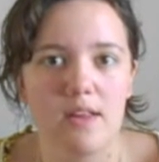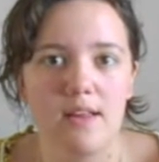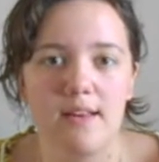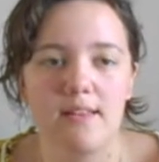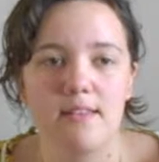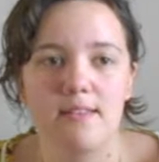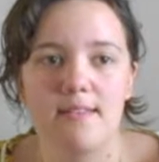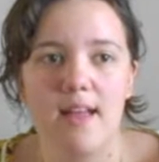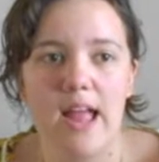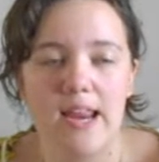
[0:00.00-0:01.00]
it
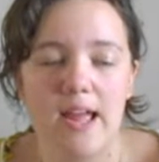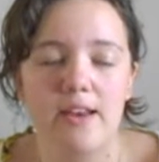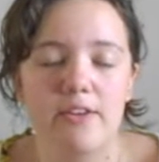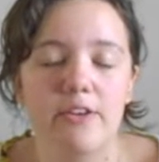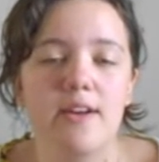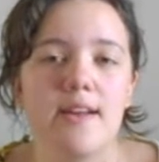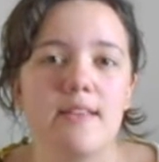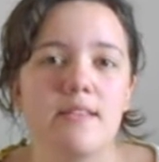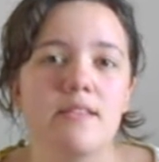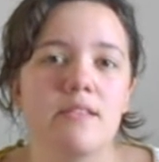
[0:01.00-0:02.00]
is 88
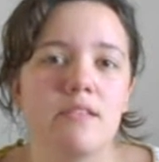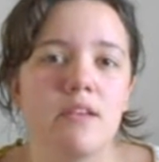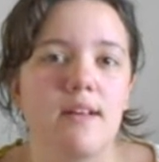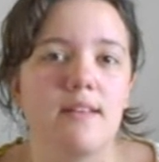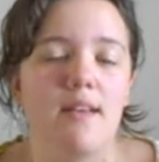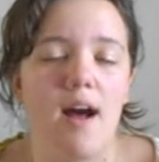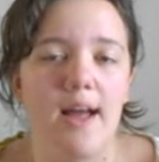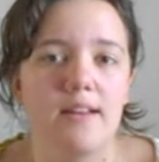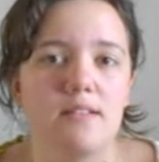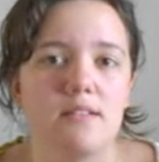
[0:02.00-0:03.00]
degrees, it's
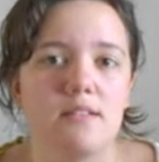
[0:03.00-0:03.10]
hot.